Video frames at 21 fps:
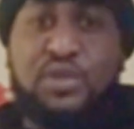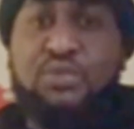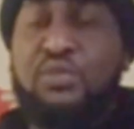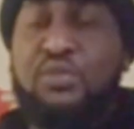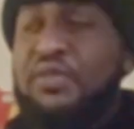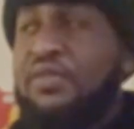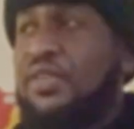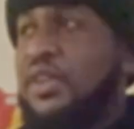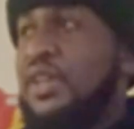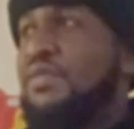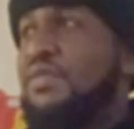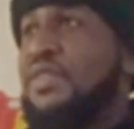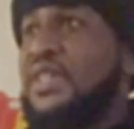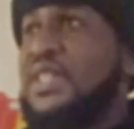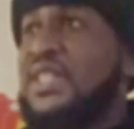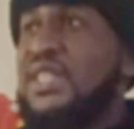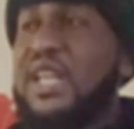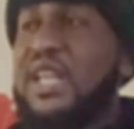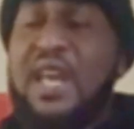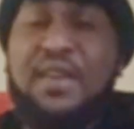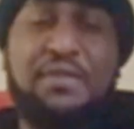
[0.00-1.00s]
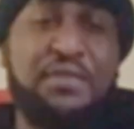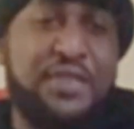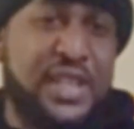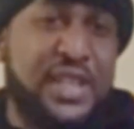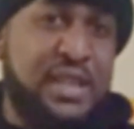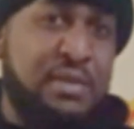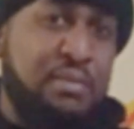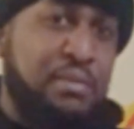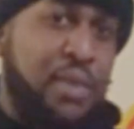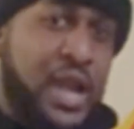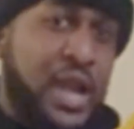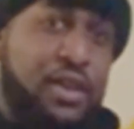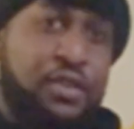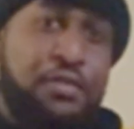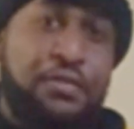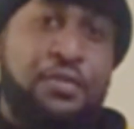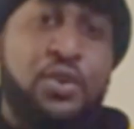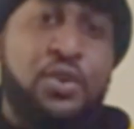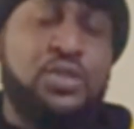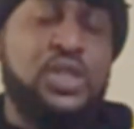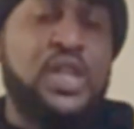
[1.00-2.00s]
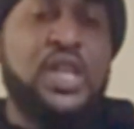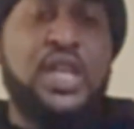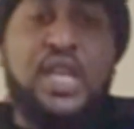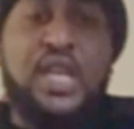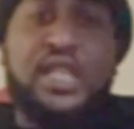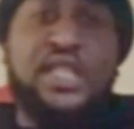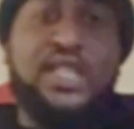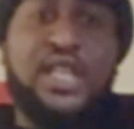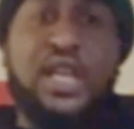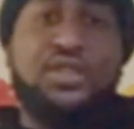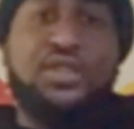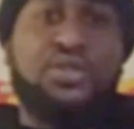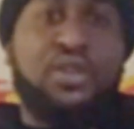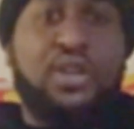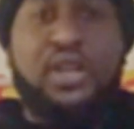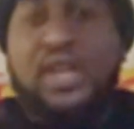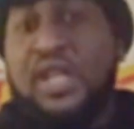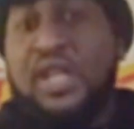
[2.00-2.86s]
we've invested heavily in microphones, et cetera.